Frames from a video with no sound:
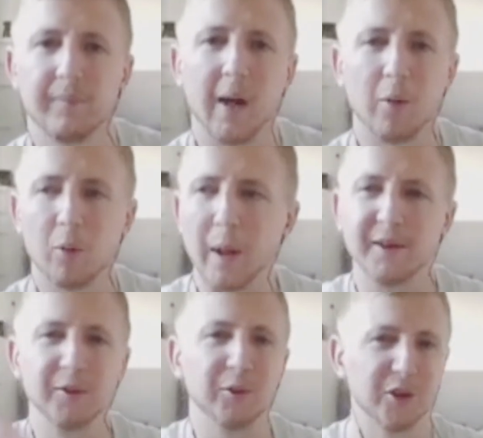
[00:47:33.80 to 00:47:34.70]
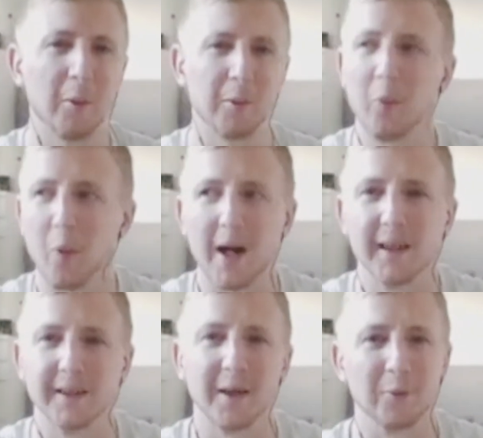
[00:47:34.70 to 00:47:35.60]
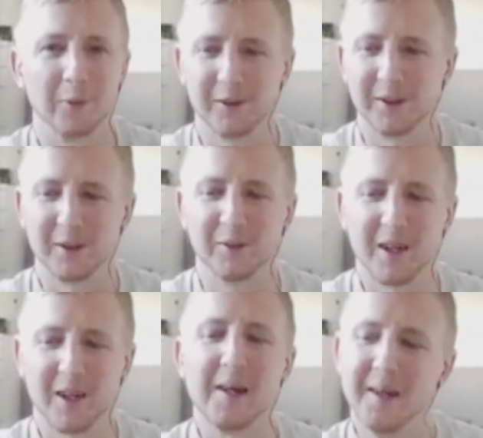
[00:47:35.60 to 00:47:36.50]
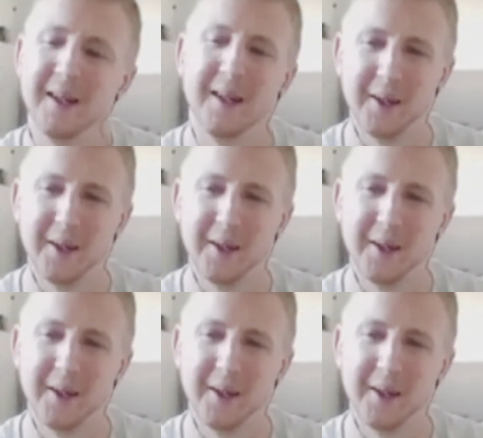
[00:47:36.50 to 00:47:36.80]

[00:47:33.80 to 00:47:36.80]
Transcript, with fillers: How when do you stop the whys though? Because it was like